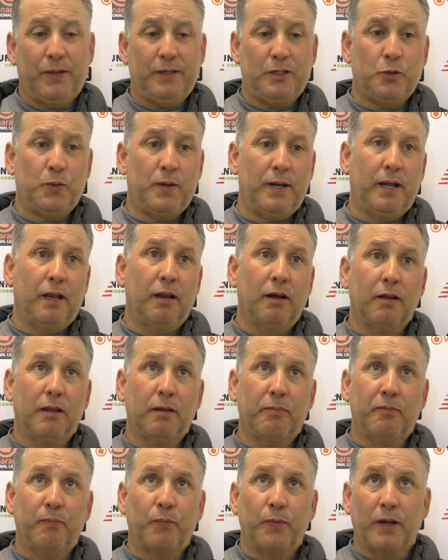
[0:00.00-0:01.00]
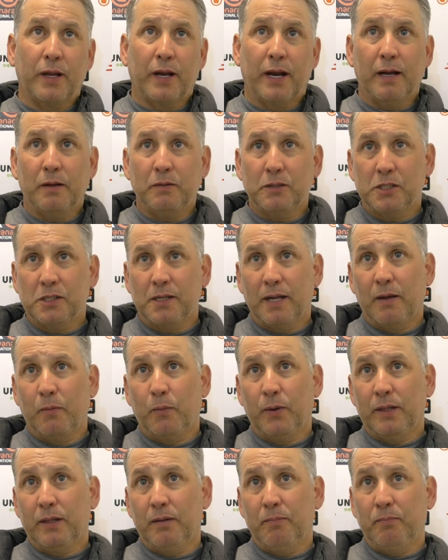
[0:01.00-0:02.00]
That's why a lot of the crowd are staying
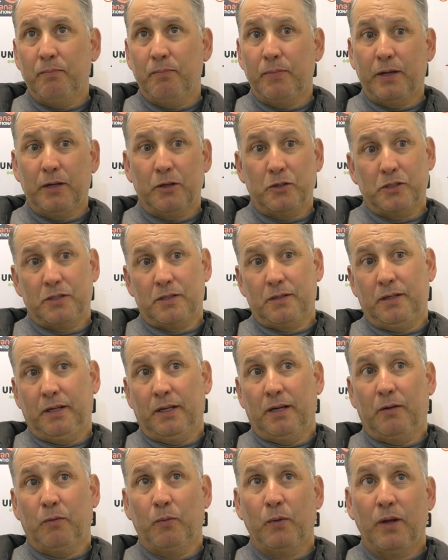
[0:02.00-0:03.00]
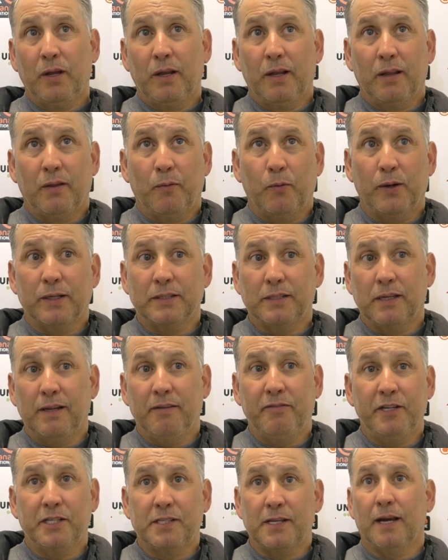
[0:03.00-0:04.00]
with them, because you know, we've had an
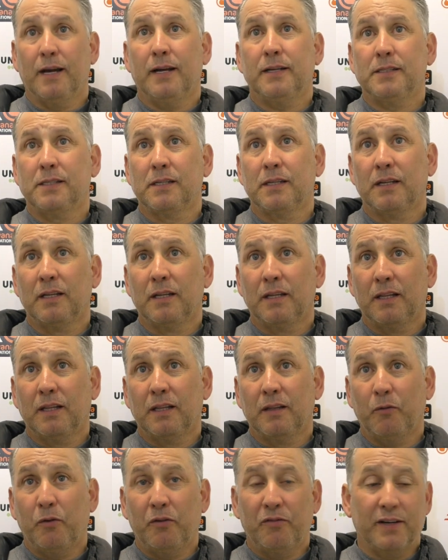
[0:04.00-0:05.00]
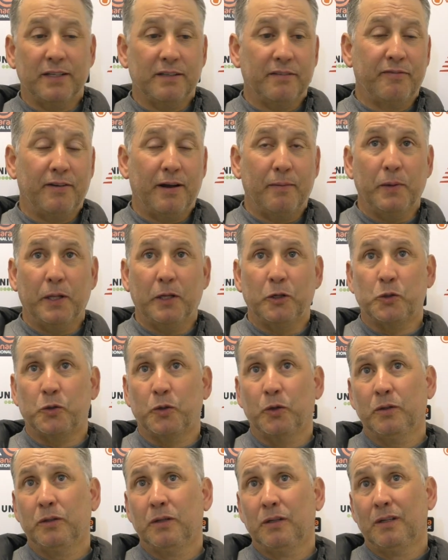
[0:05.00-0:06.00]
iffy start, then we've had a fabulous
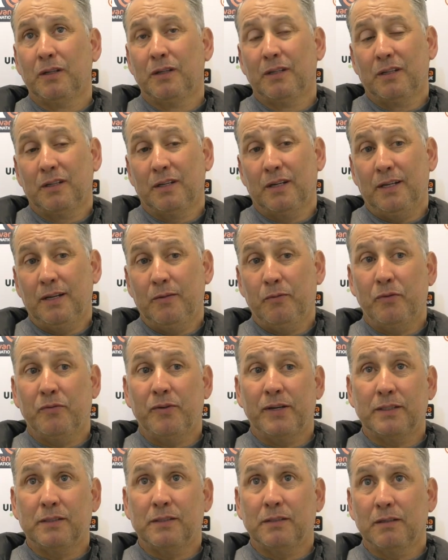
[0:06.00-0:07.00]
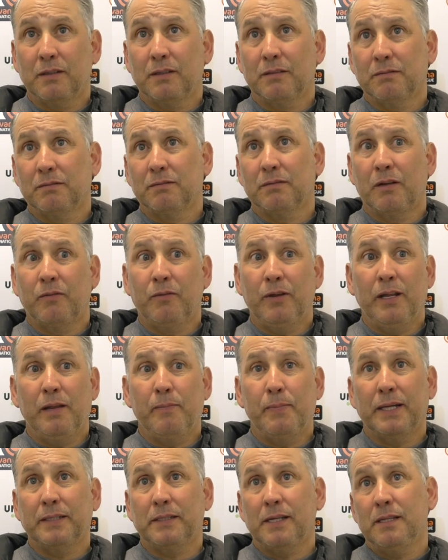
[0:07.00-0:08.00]
run, and then we've had a really
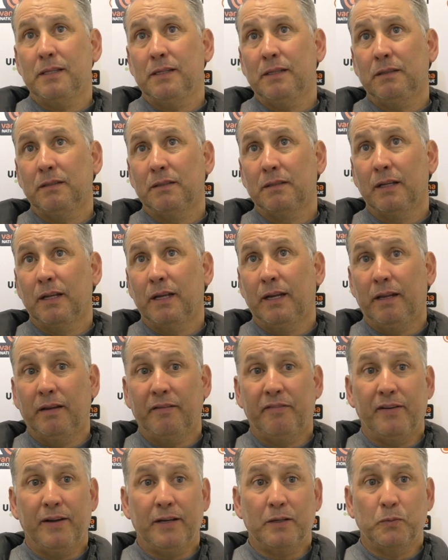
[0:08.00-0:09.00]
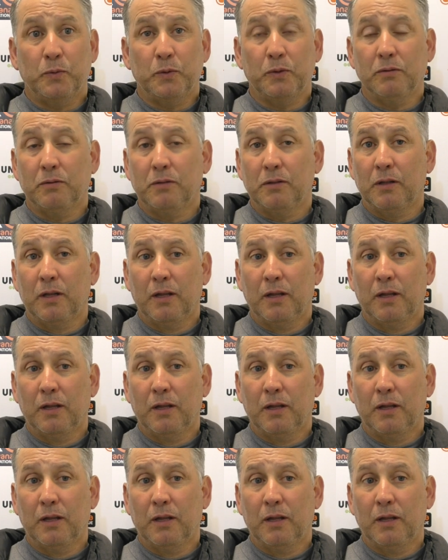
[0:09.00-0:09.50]
bad ending in effect. But